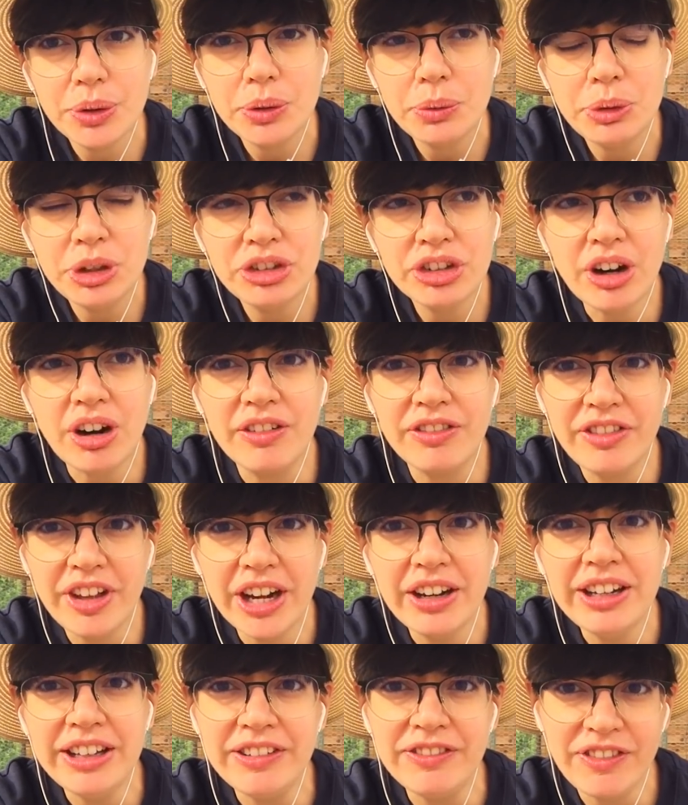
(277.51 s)
which are
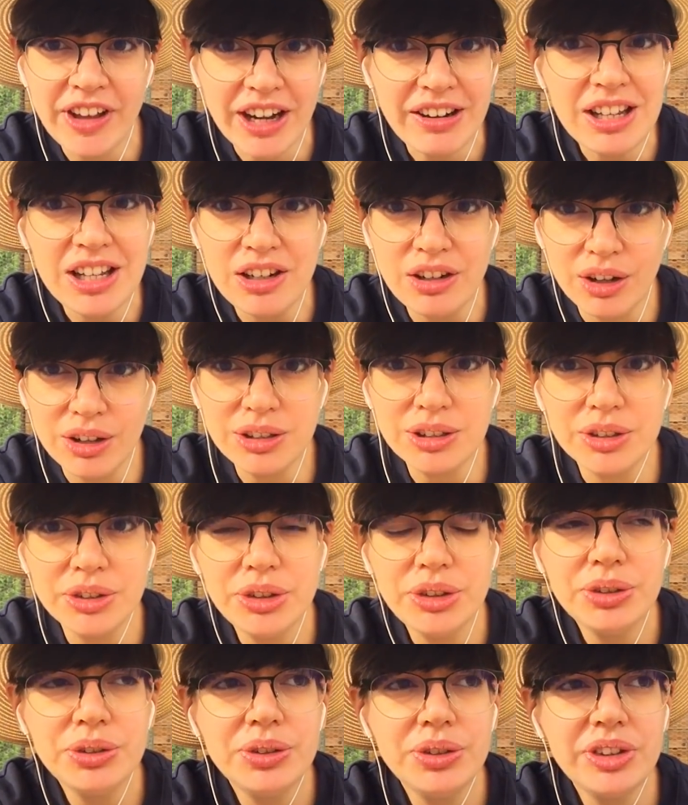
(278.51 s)
very, very local
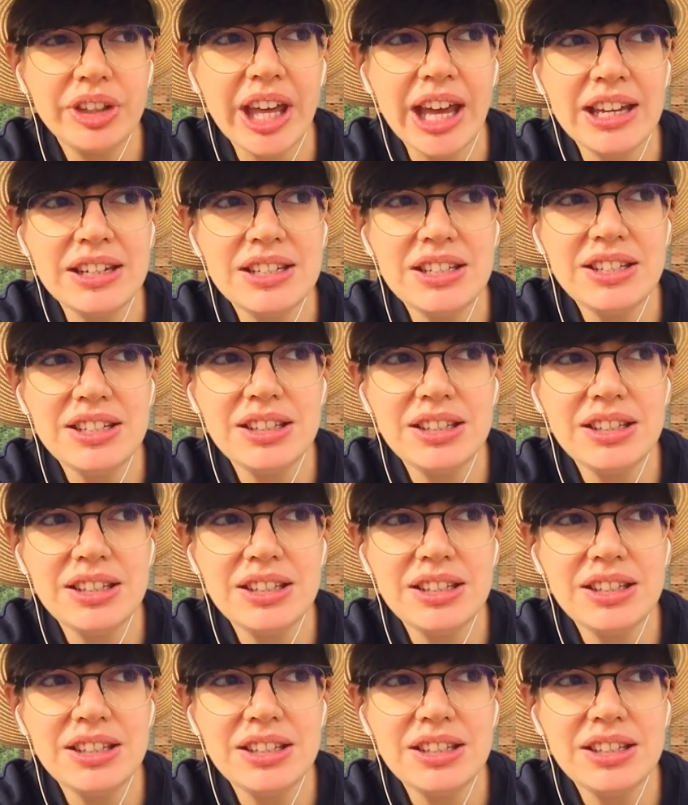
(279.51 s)
news, and it